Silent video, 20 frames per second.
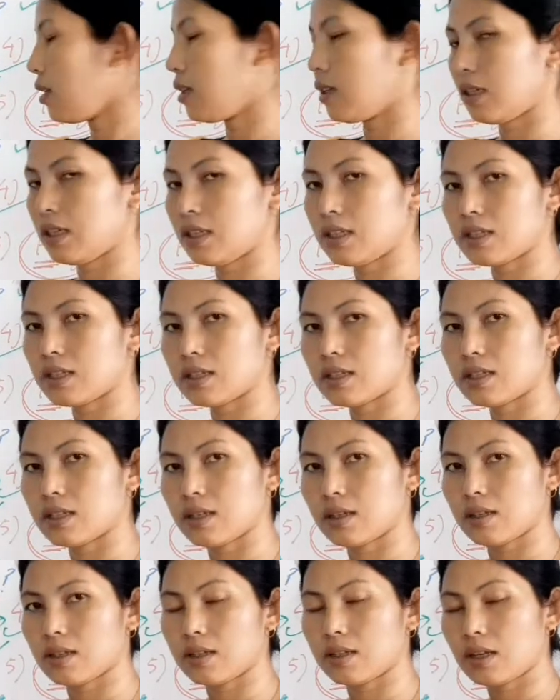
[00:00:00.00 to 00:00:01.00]
is,
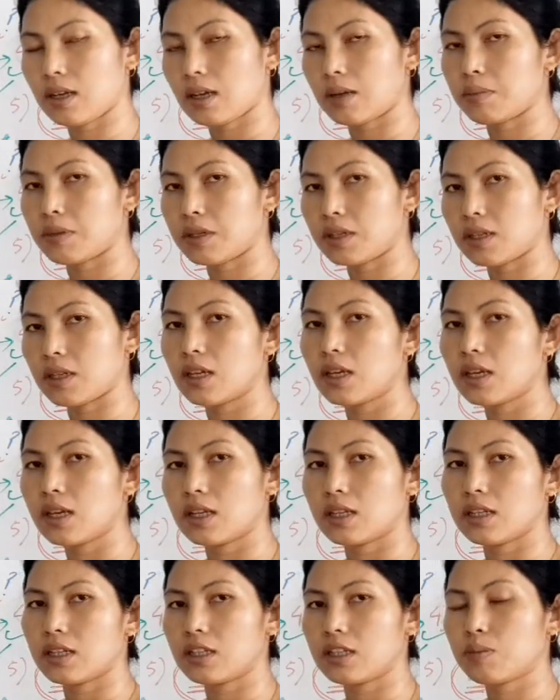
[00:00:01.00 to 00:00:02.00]

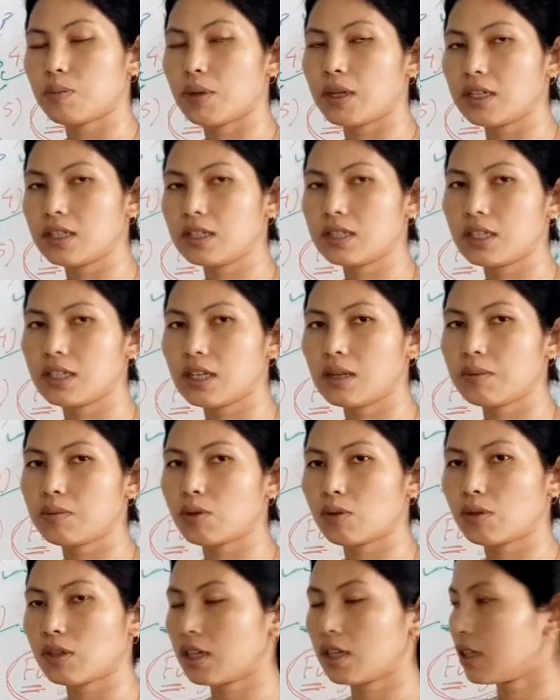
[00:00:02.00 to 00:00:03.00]
this Penicillium
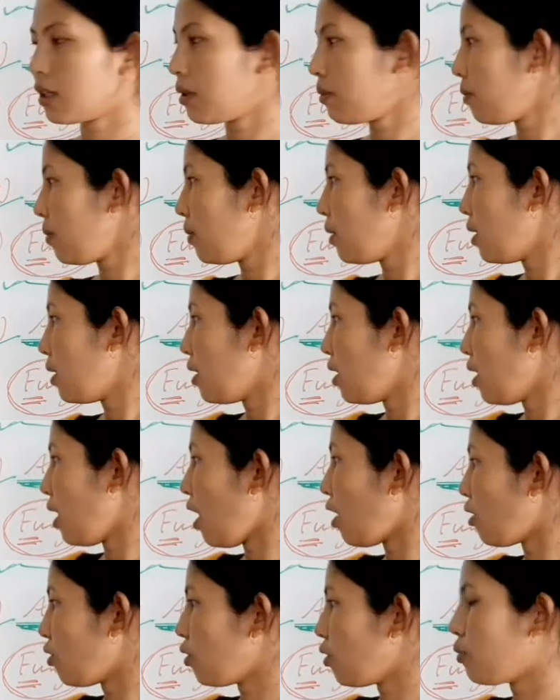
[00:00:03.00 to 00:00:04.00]
notatum,
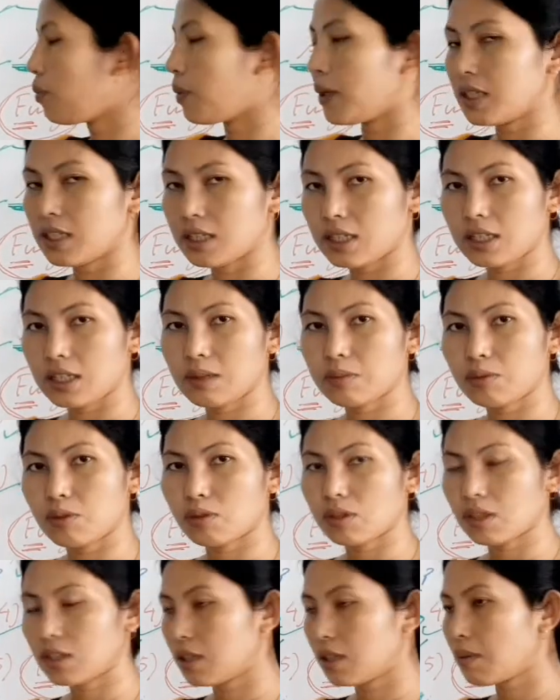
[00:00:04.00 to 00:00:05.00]
out of Penicillium
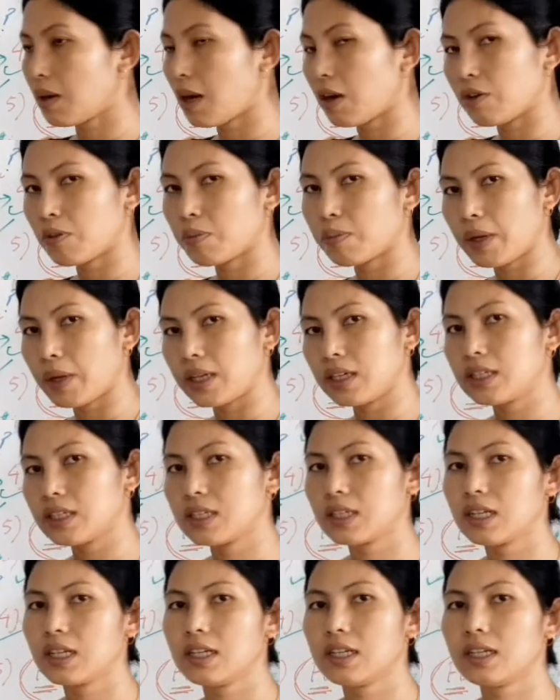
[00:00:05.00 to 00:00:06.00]
notatum, our
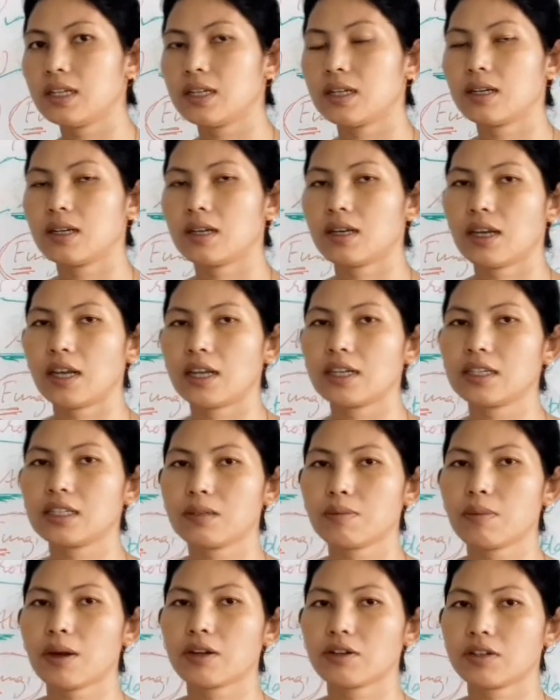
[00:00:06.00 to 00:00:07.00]
penicillin
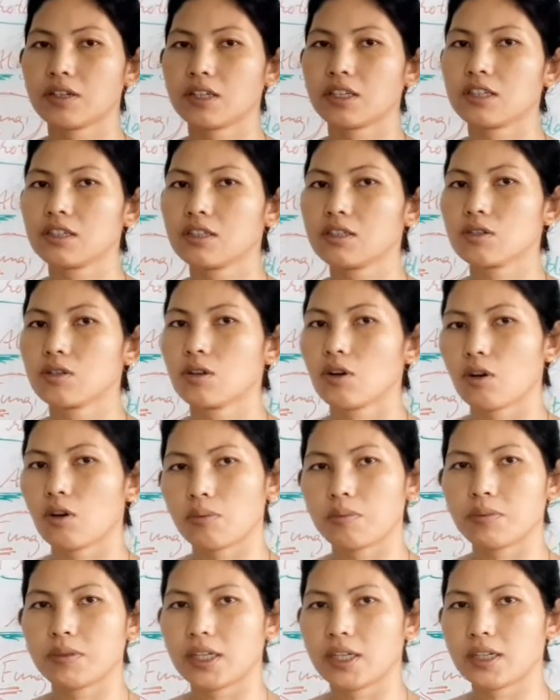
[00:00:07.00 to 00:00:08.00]
antibiotic is
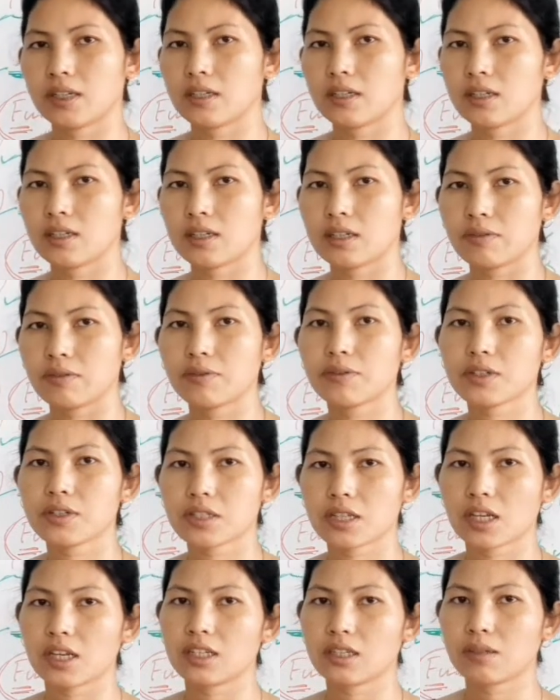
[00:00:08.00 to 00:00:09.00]
obtained. The
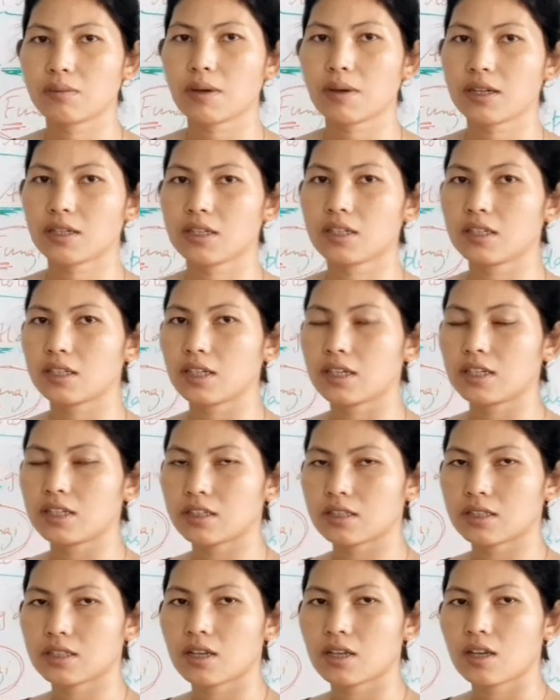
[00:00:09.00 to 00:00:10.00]
first antibiotic
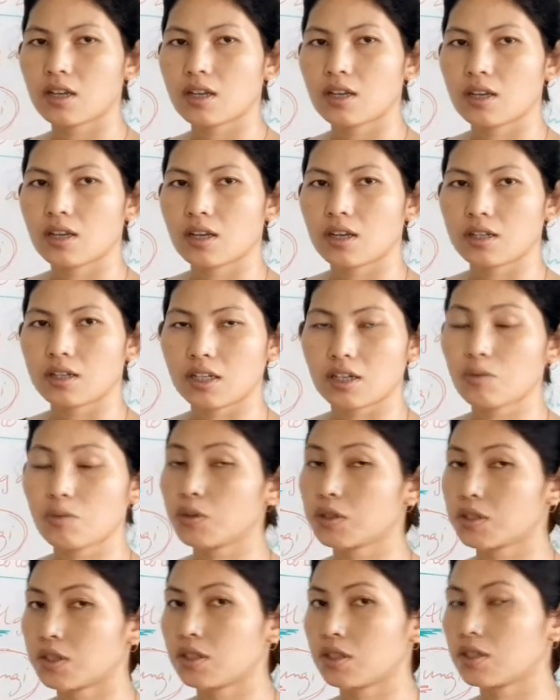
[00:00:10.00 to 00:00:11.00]
that
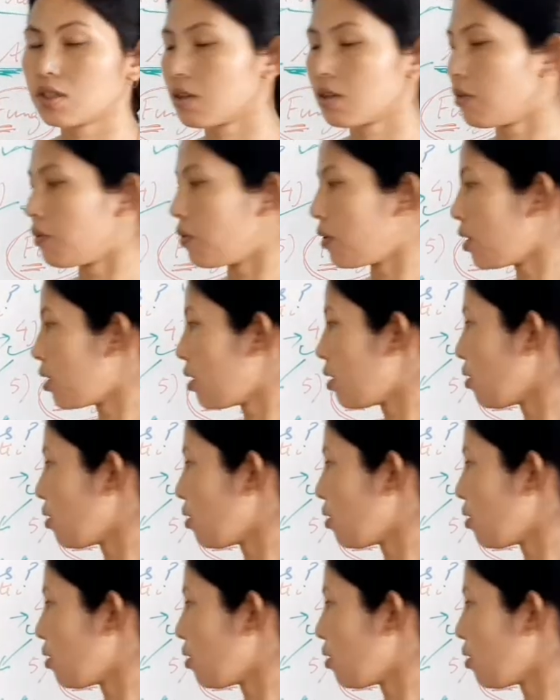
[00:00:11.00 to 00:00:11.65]
was discovered.